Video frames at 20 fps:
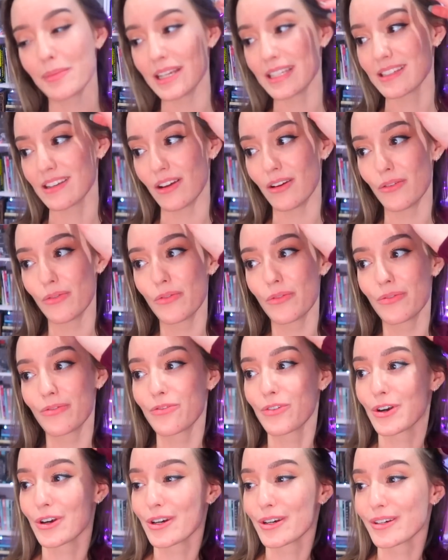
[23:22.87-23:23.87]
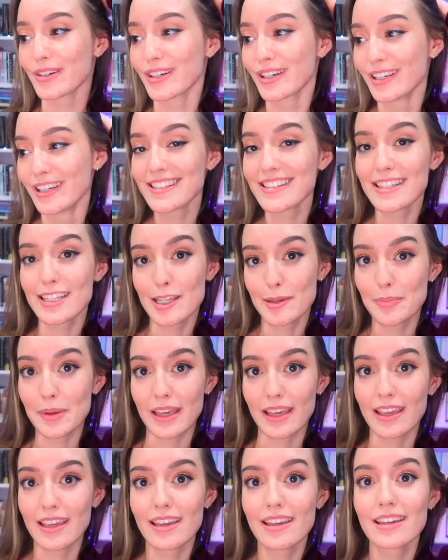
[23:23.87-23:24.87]
myself for
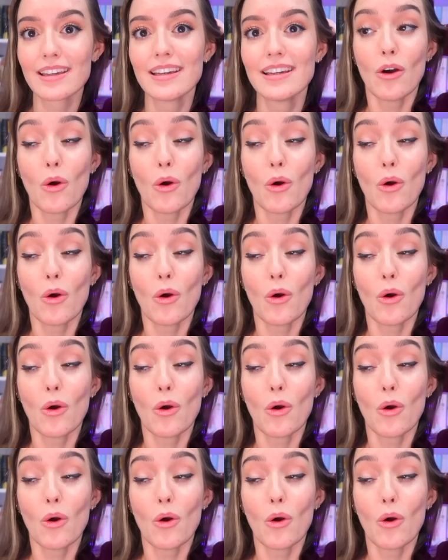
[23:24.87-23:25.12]
sleeping.